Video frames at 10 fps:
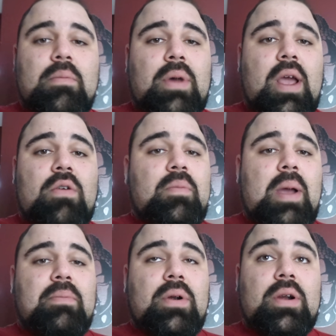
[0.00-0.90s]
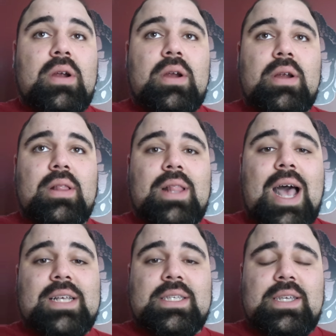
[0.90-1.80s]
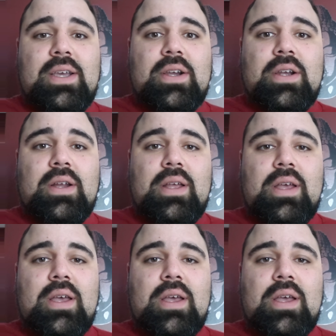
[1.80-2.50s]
But I remember last year